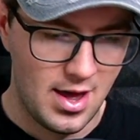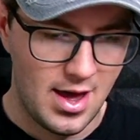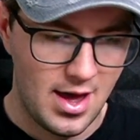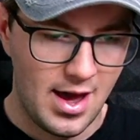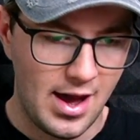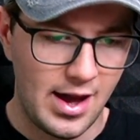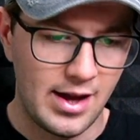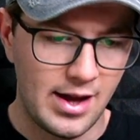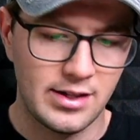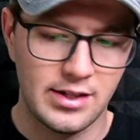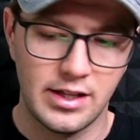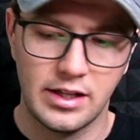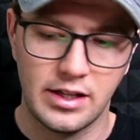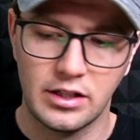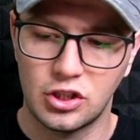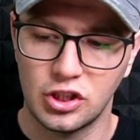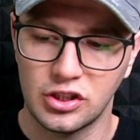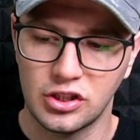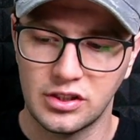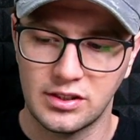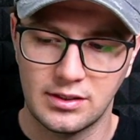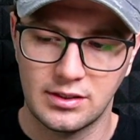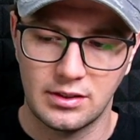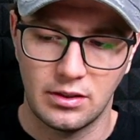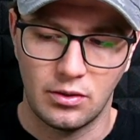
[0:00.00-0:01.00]
and they
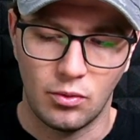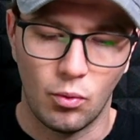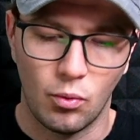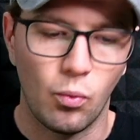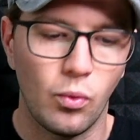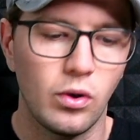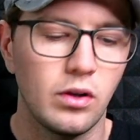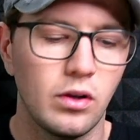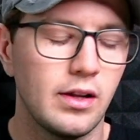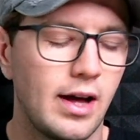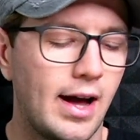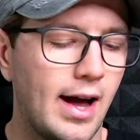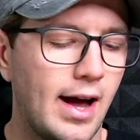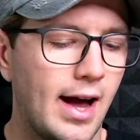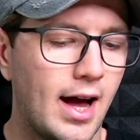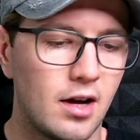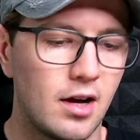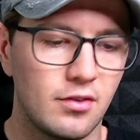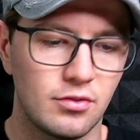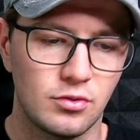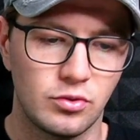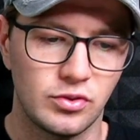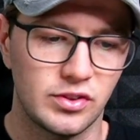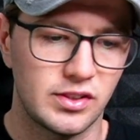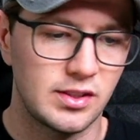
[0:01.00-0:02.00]
just will
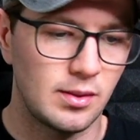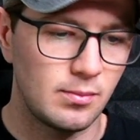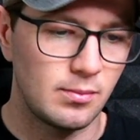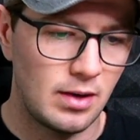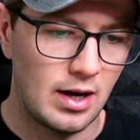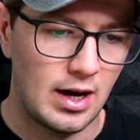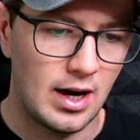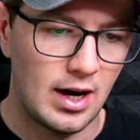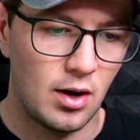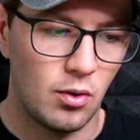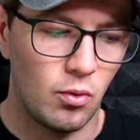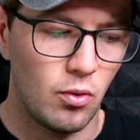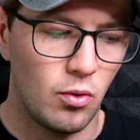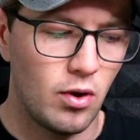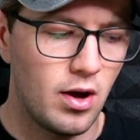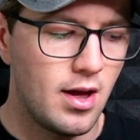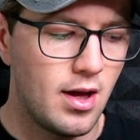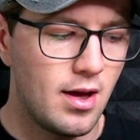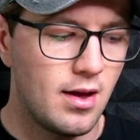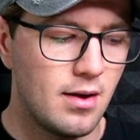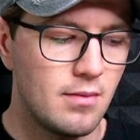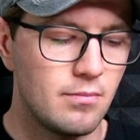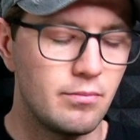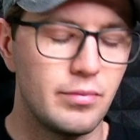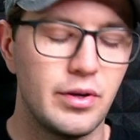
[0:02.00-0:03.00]
have to somehow
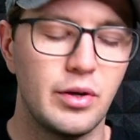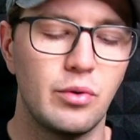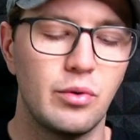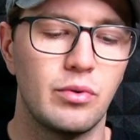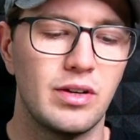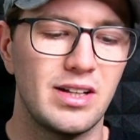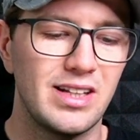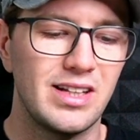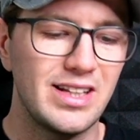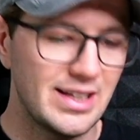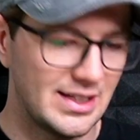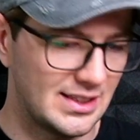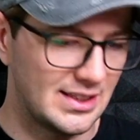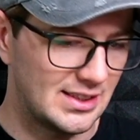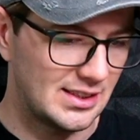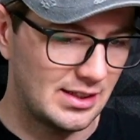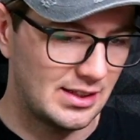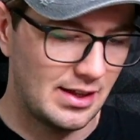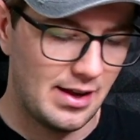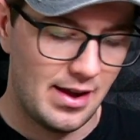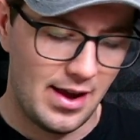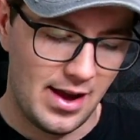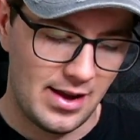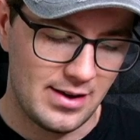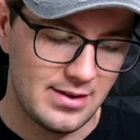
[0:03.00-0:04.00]
be released.
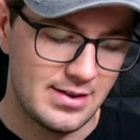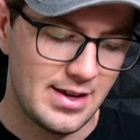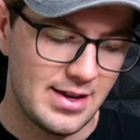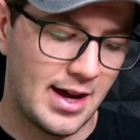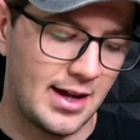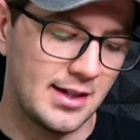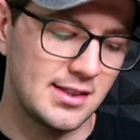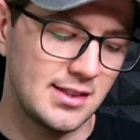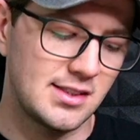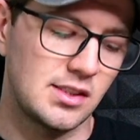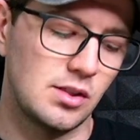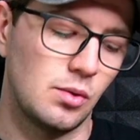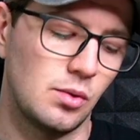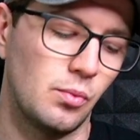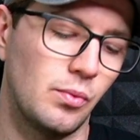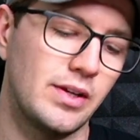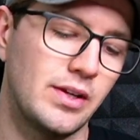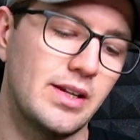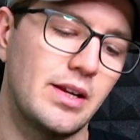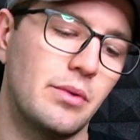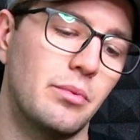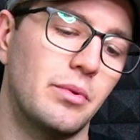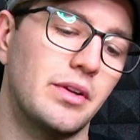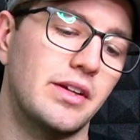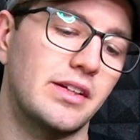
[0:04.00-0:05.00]
And that's when
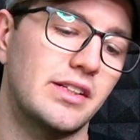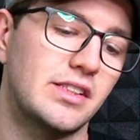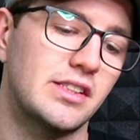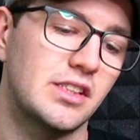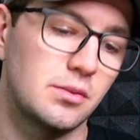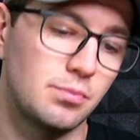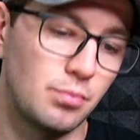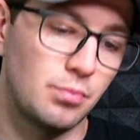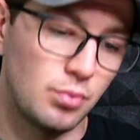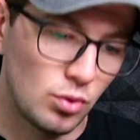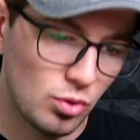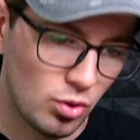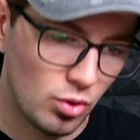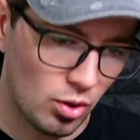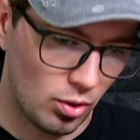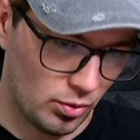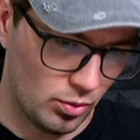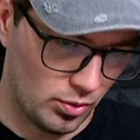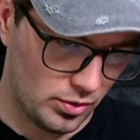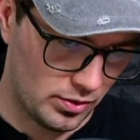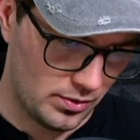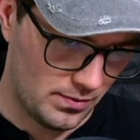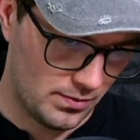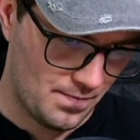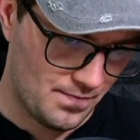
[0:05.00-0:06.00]
they will
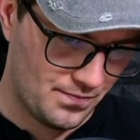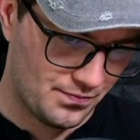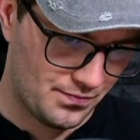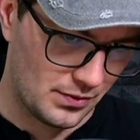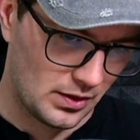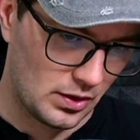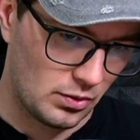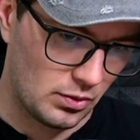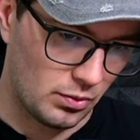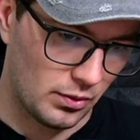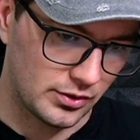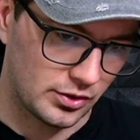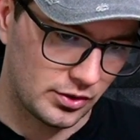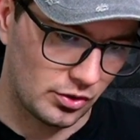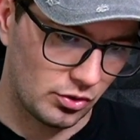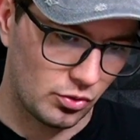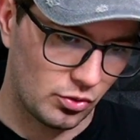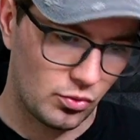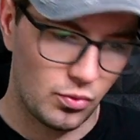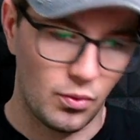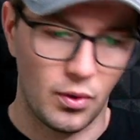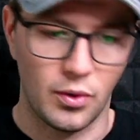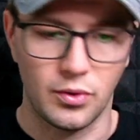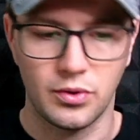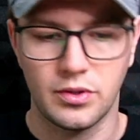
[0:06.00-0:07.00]
explode, quote
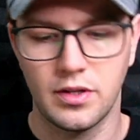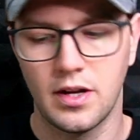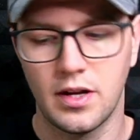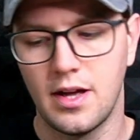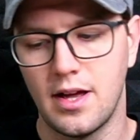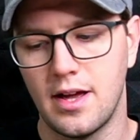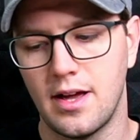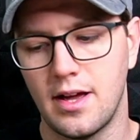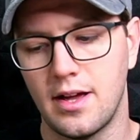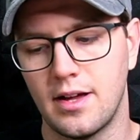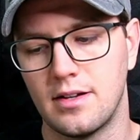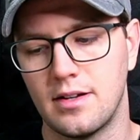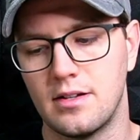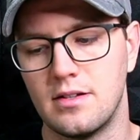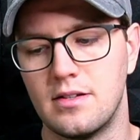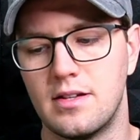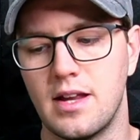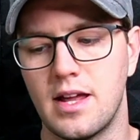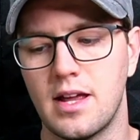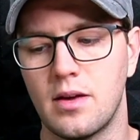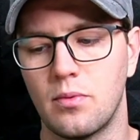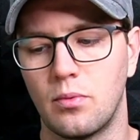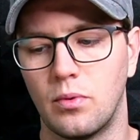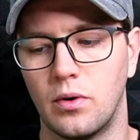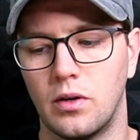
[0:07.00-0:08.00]
unquote.
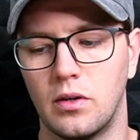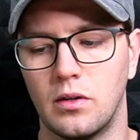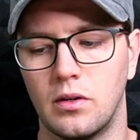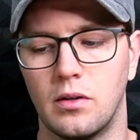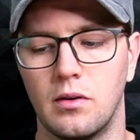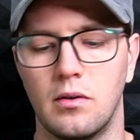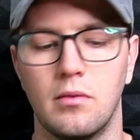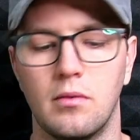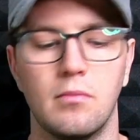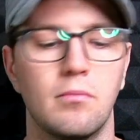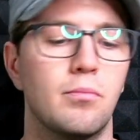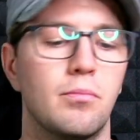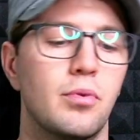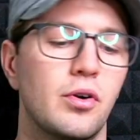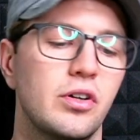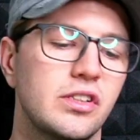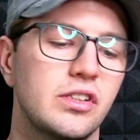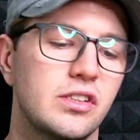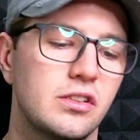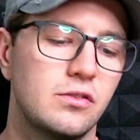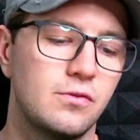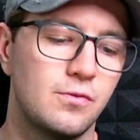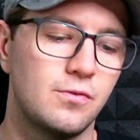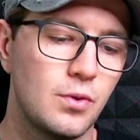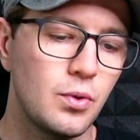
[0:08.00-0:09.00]
They will
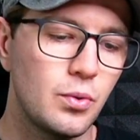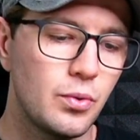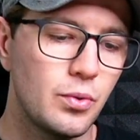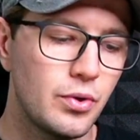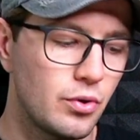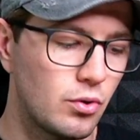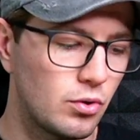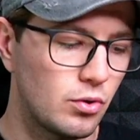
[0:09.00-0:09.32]
burst through your